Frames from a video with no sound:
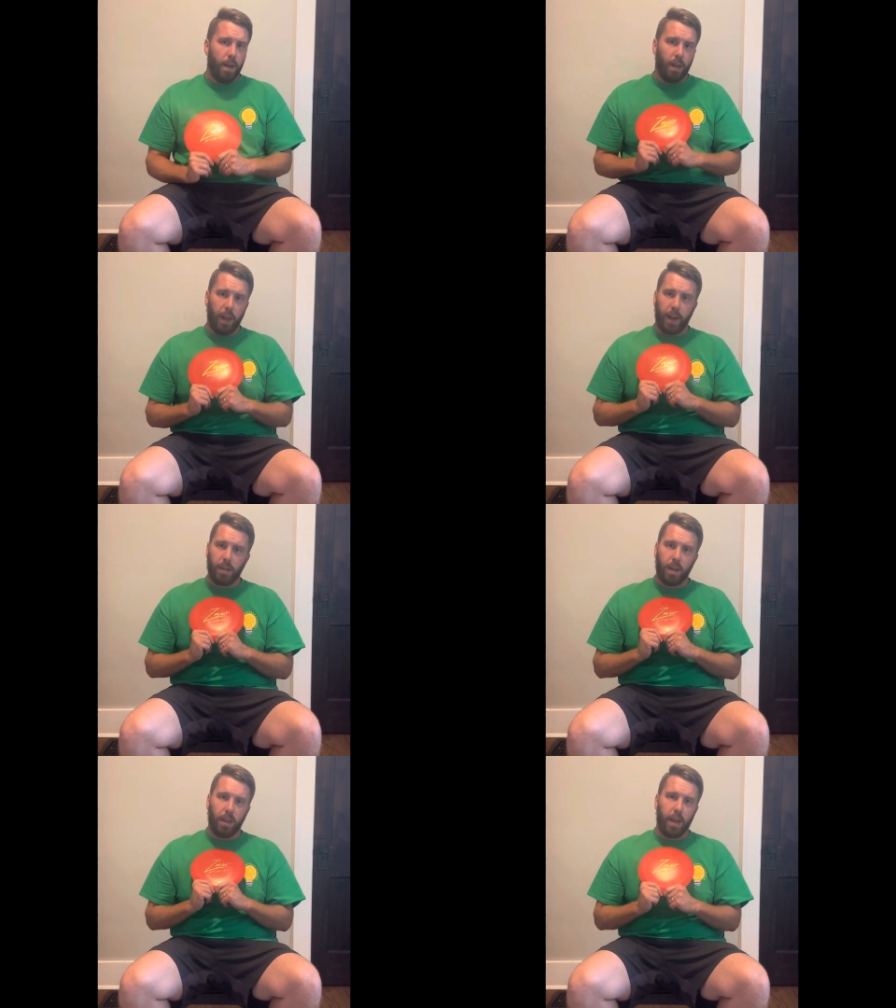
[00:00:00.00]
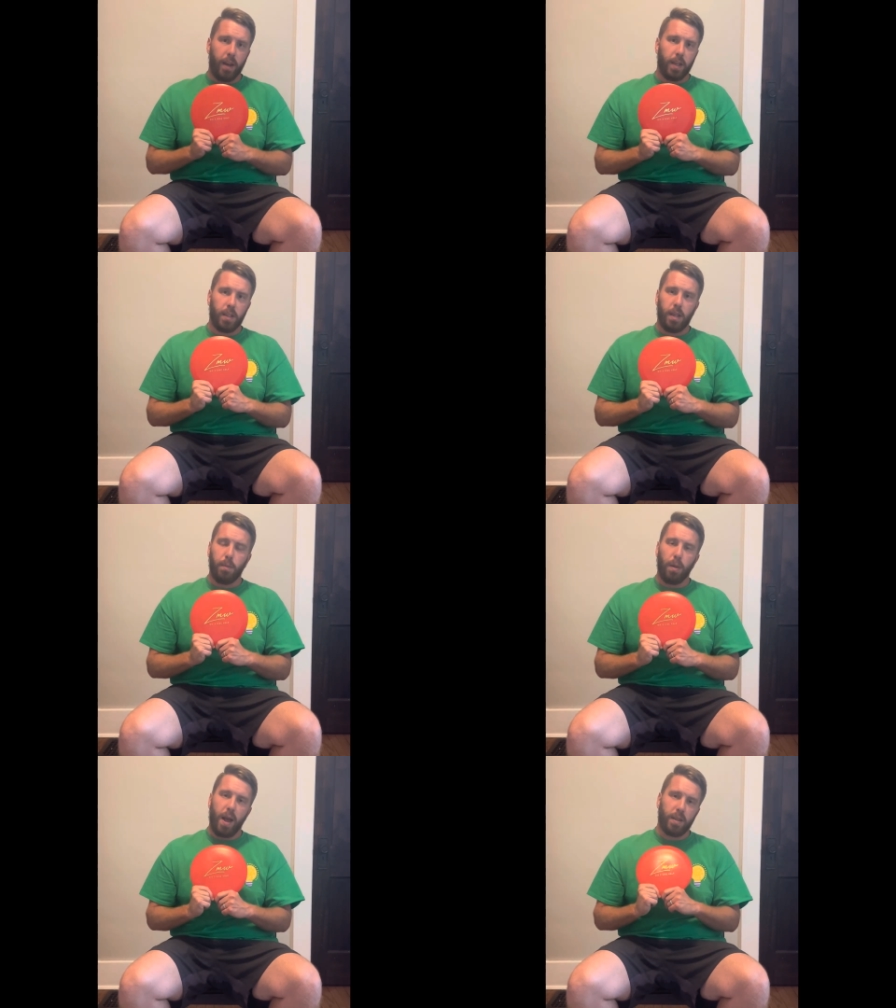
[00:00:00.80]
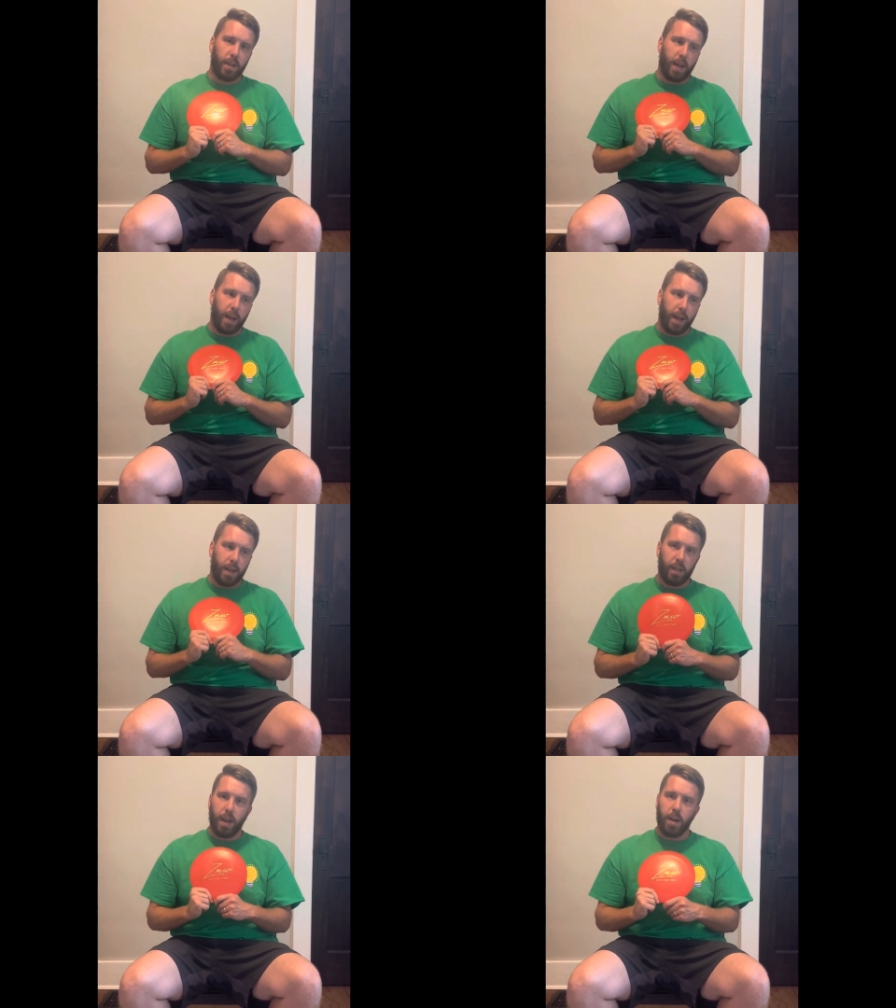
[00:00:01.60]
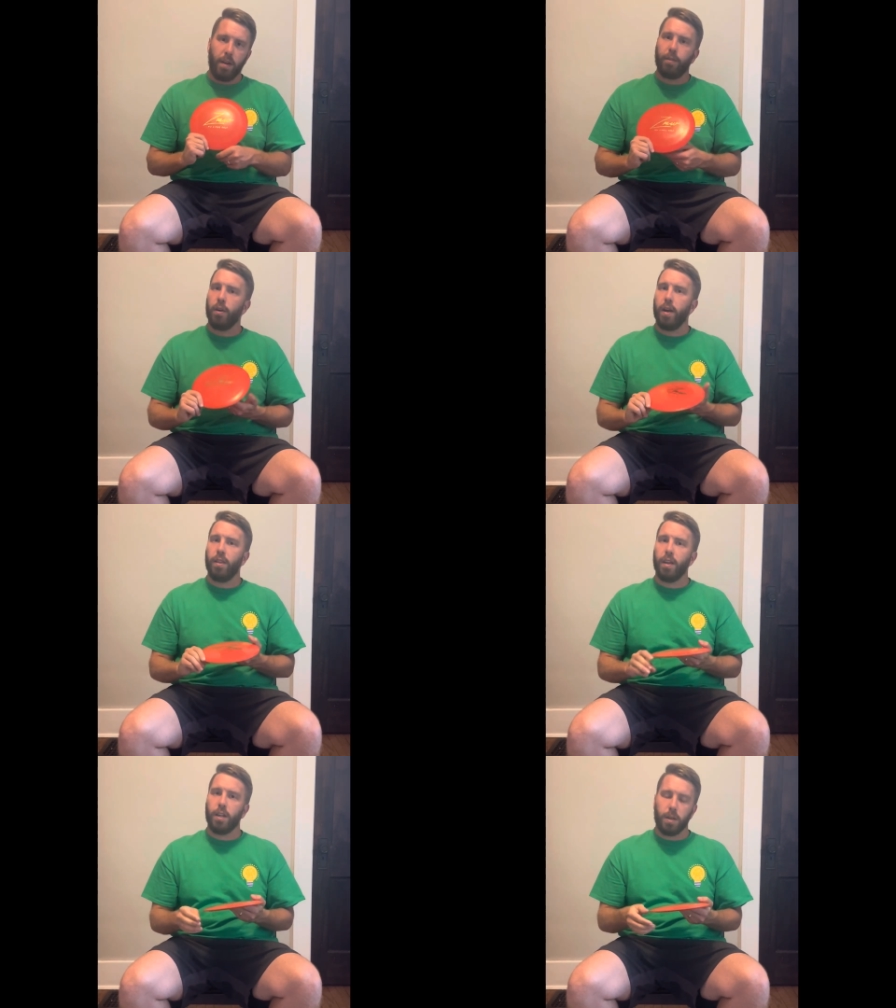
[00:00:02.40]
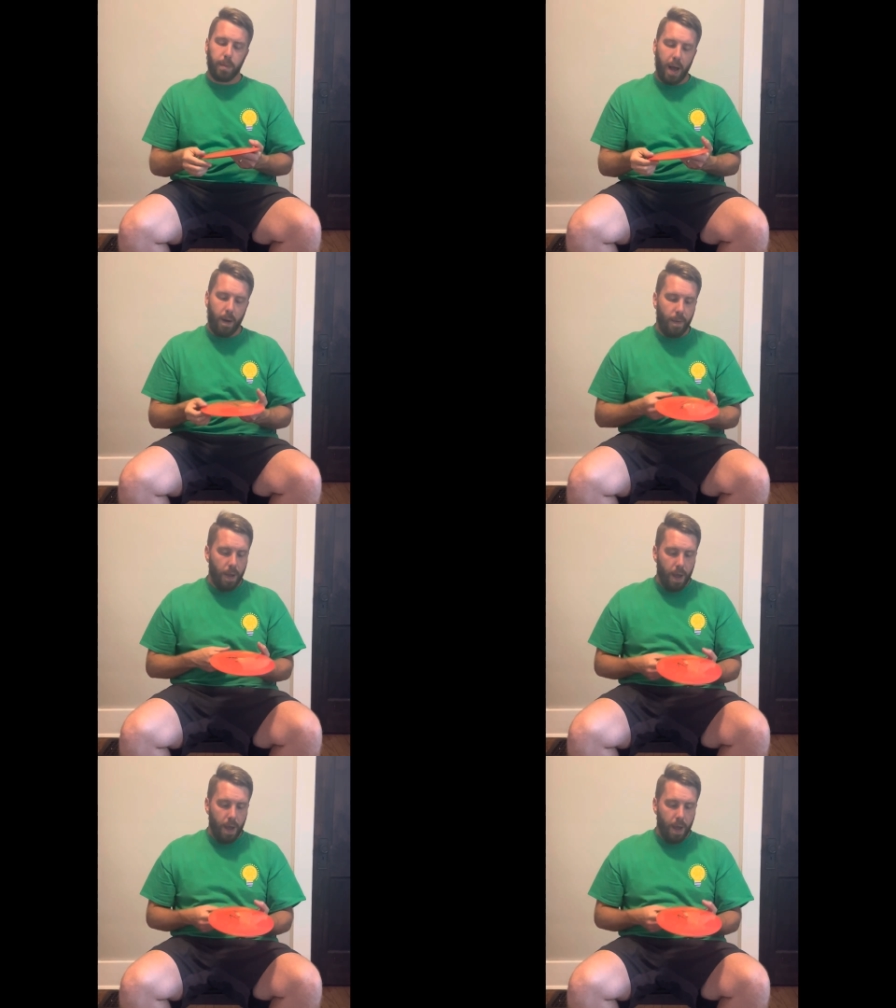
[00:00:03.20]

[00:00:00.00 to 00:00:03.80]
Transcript: Like I said, the NXT plastic, I can't say enough great things about.